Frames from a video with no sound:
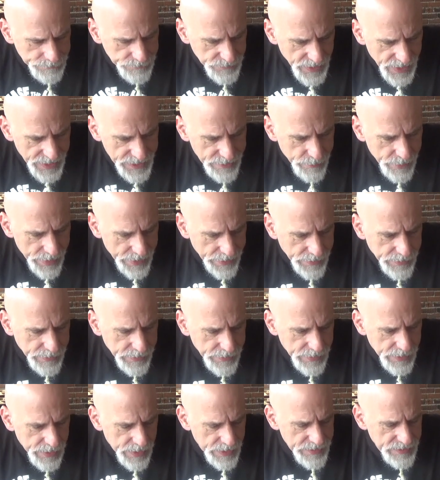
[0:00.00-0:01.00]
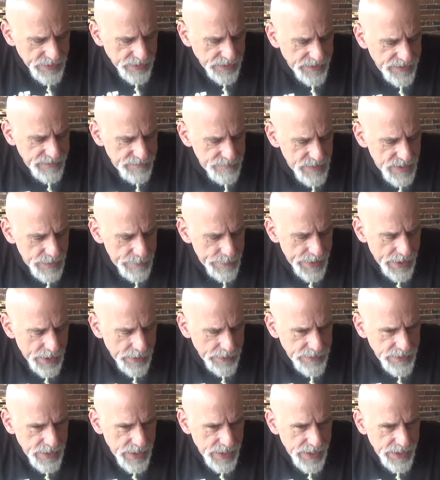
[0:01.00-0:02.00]
It'll leave me
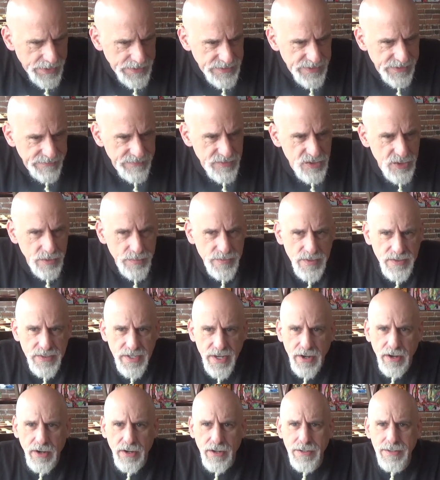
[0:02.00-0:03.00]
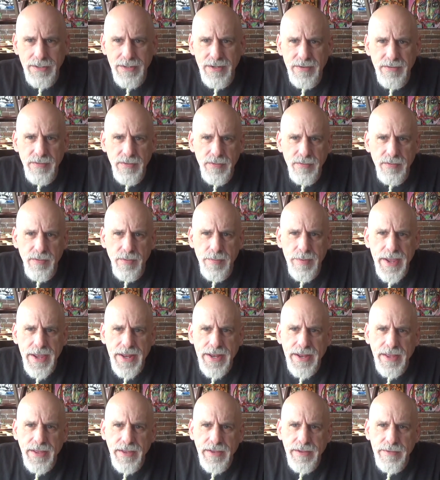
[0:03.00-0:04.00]
about seven tubes of terror
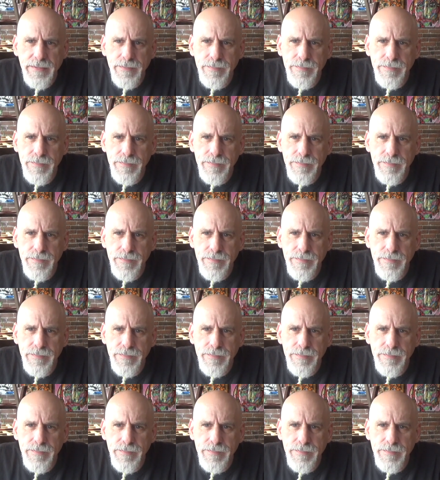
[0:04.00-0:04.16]
remaining.